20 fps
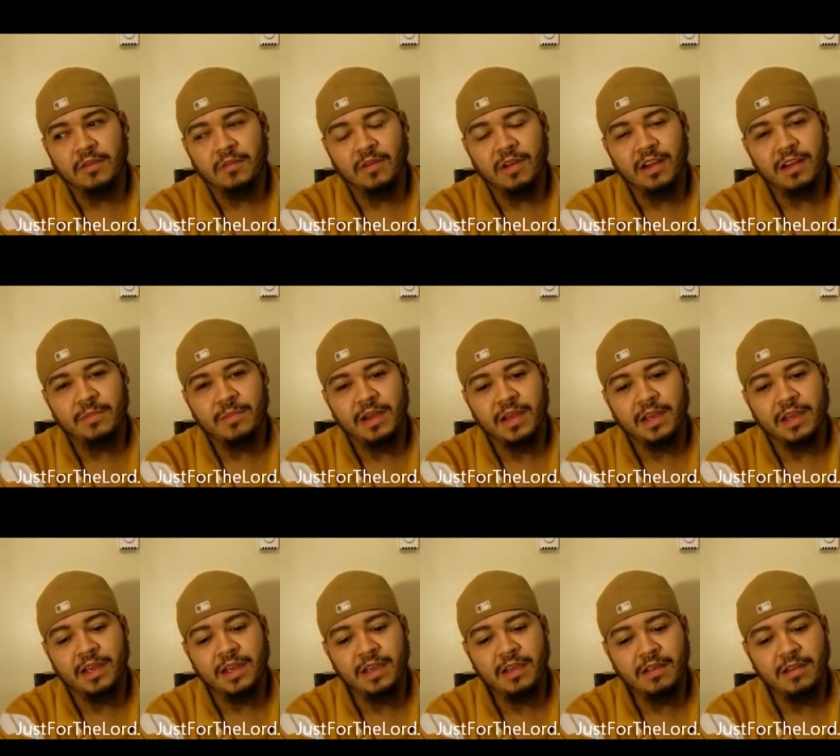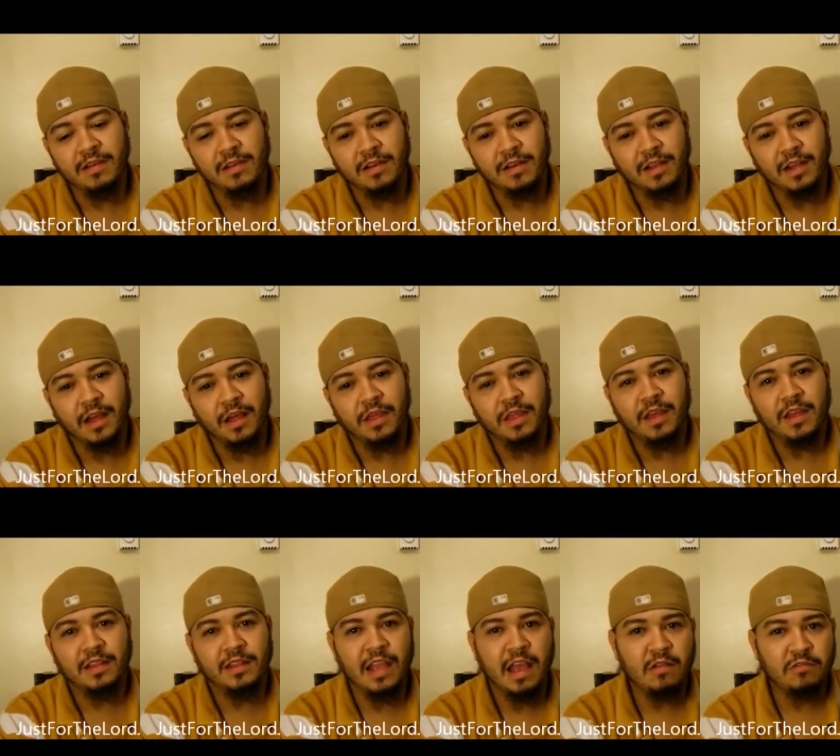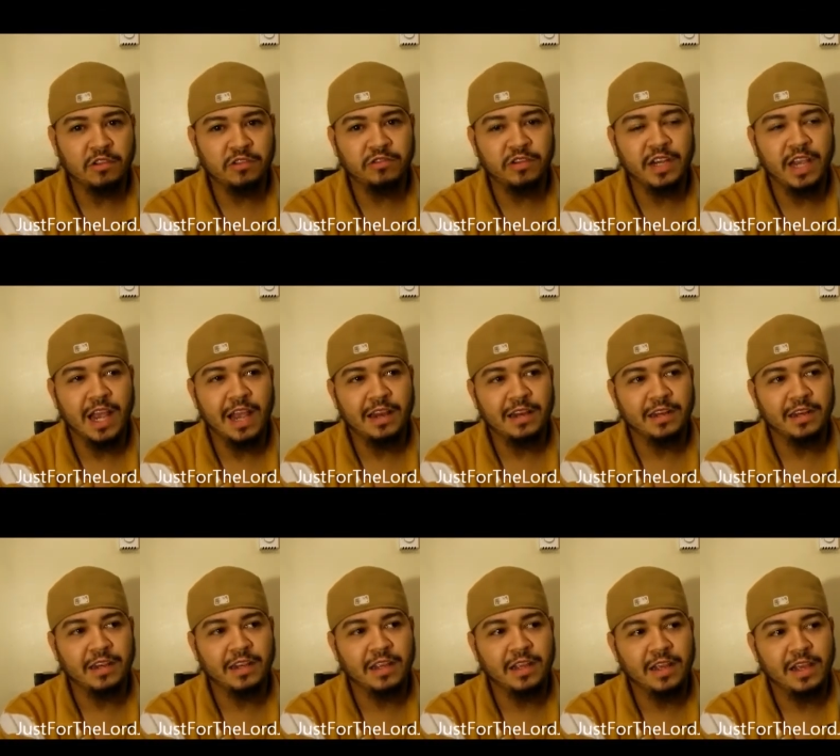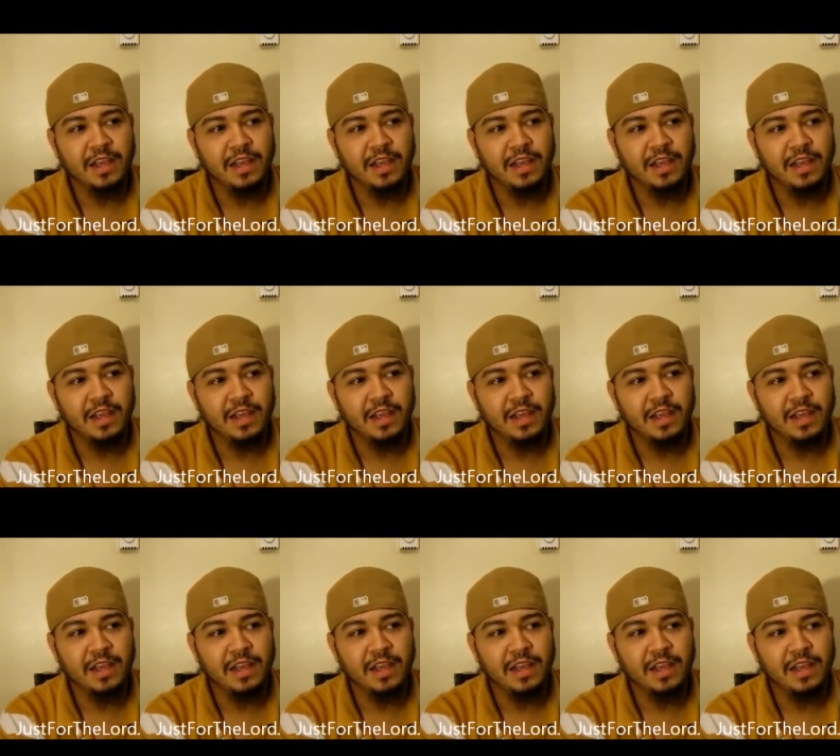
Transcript: why am I here? I thought that was reality,